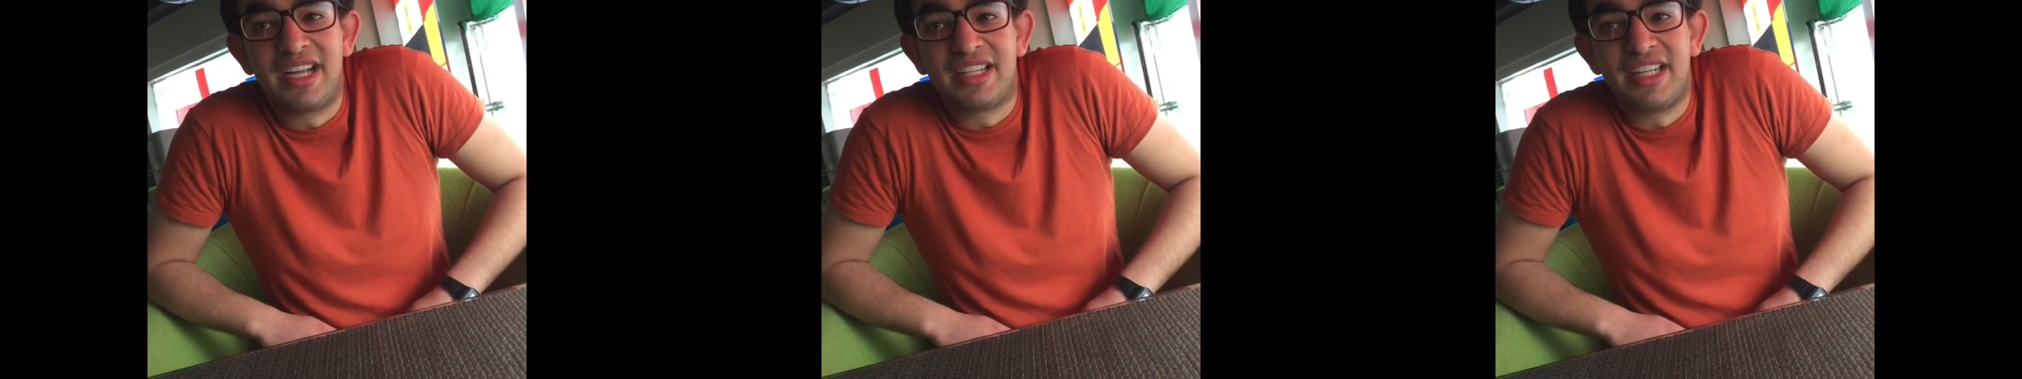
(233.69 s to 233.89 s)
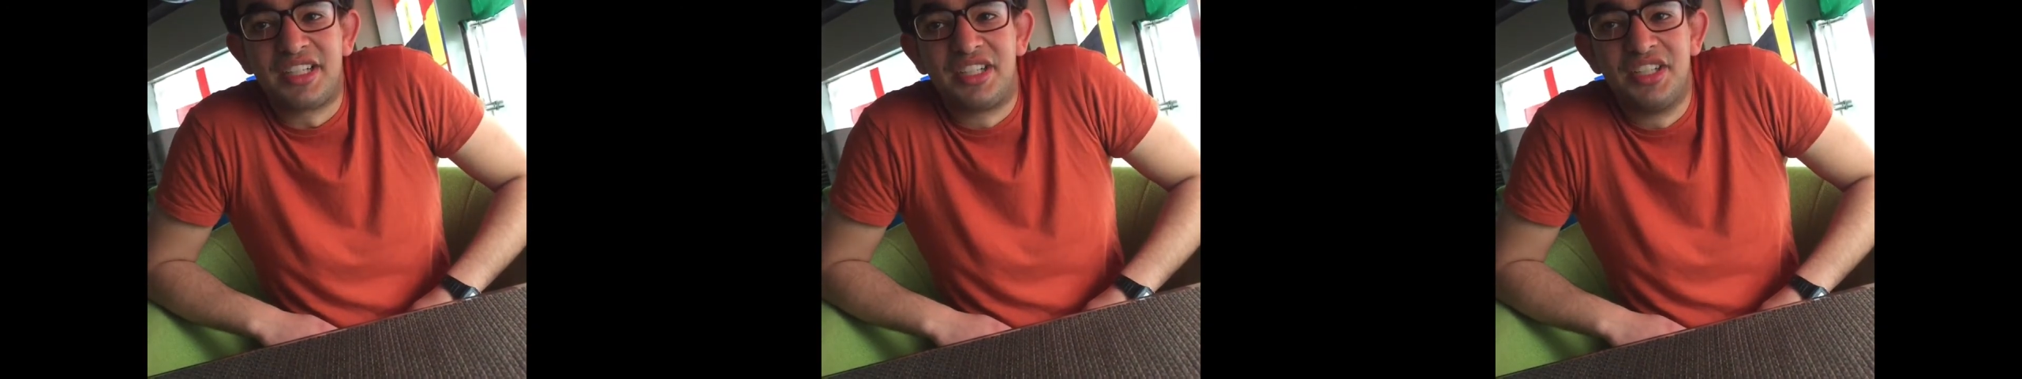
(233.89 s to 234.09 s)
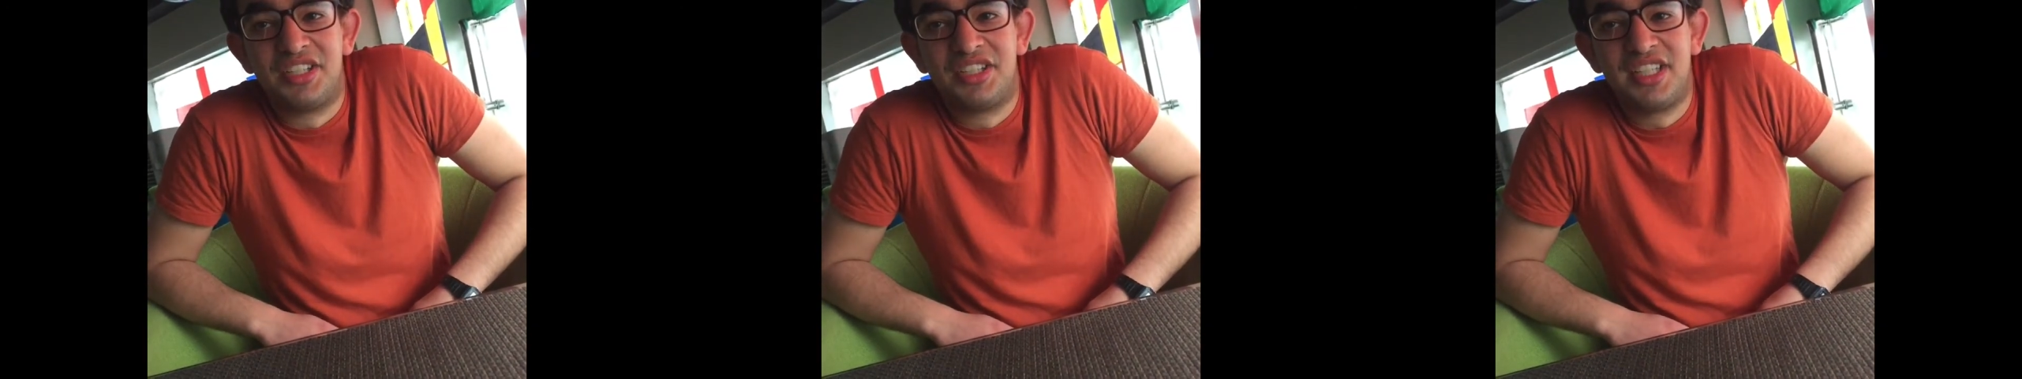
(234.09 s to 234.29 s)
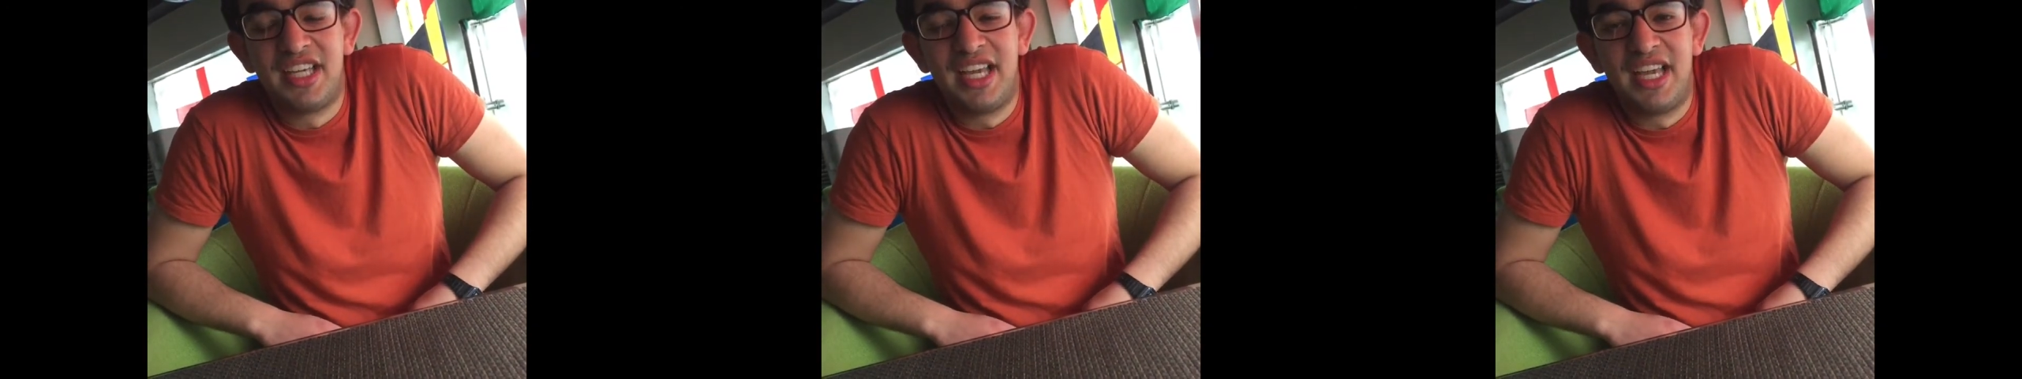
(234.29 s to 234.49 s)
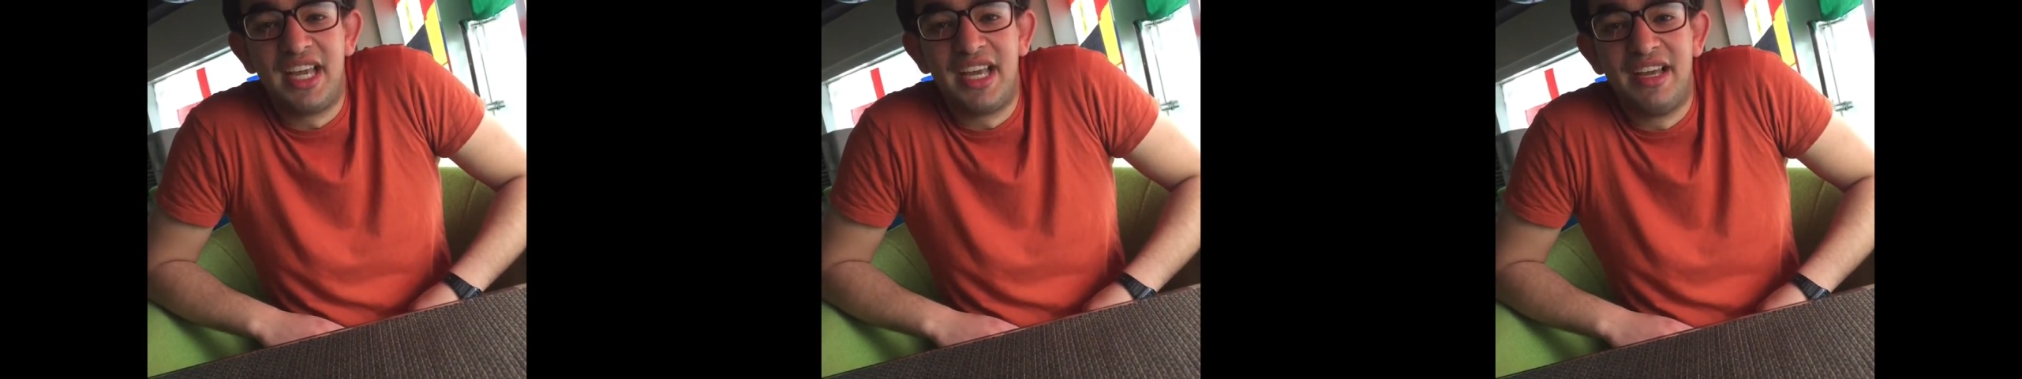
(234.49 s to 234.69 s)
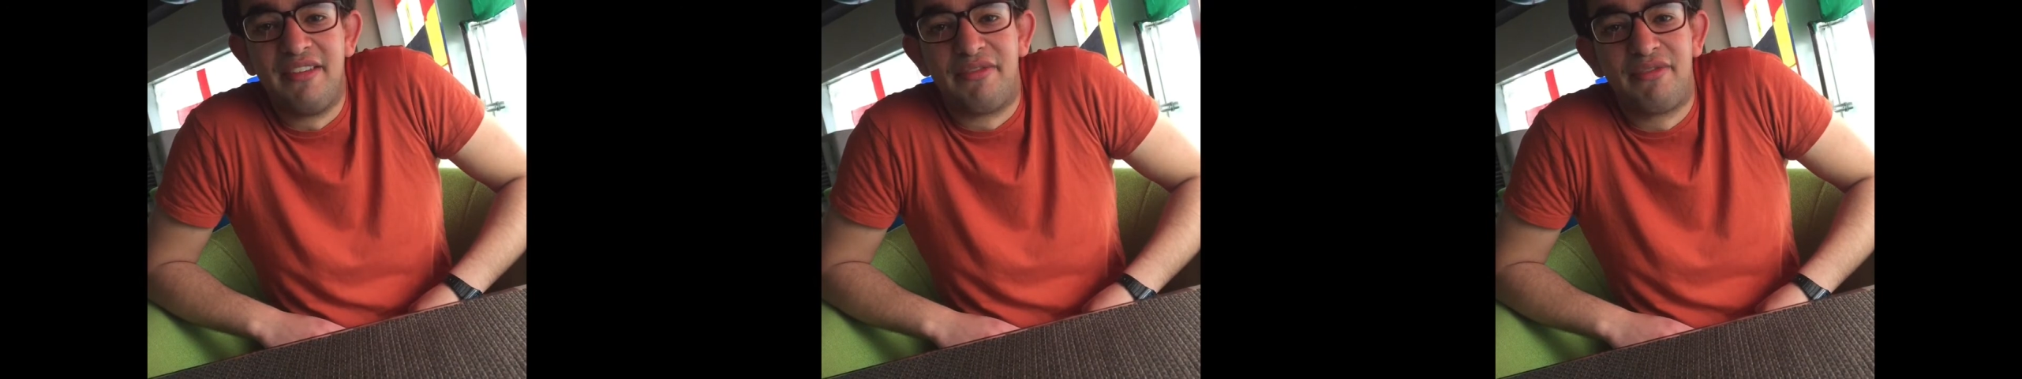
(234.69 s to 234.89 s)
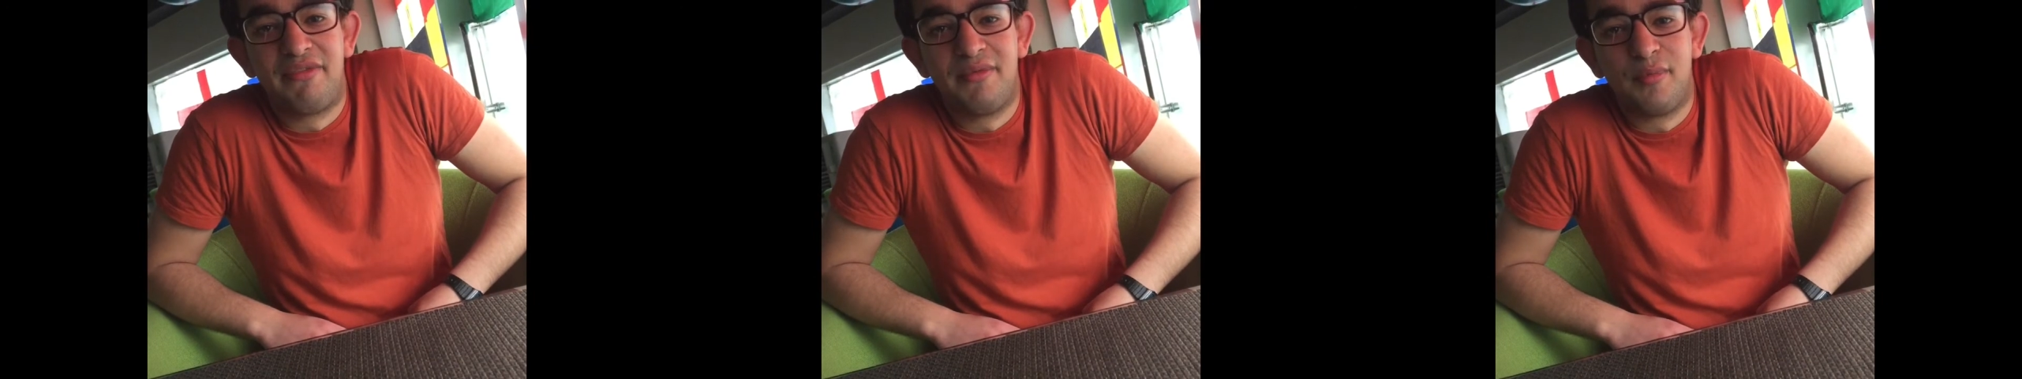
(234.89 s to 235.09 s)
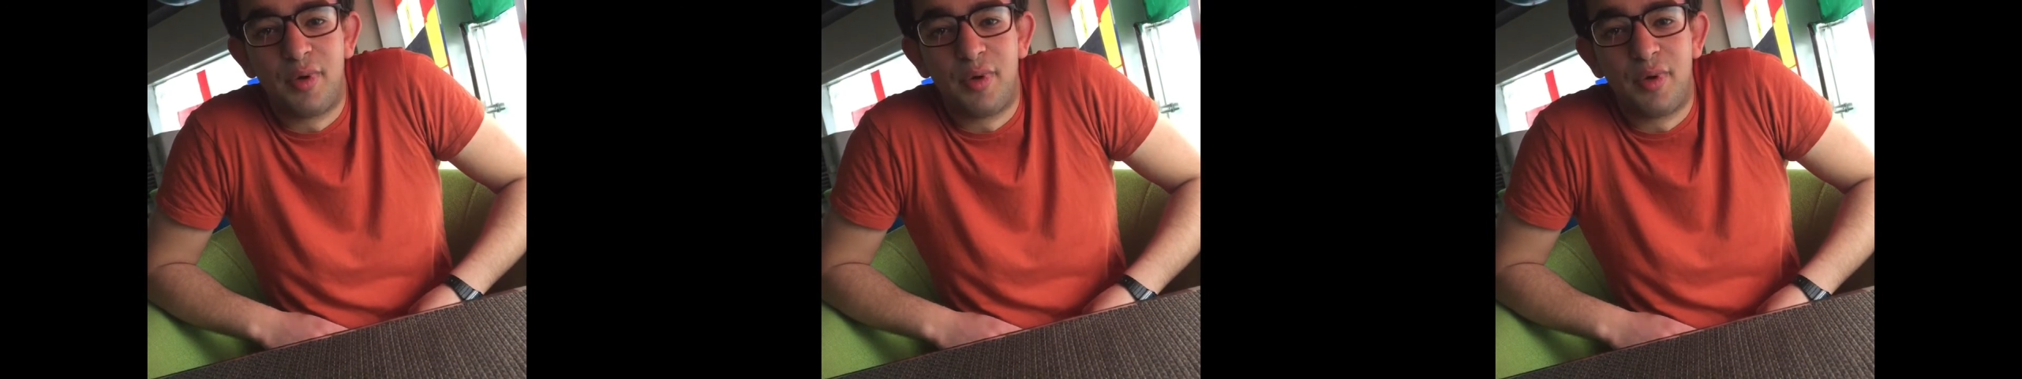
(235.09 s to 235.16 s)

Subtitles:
get to see if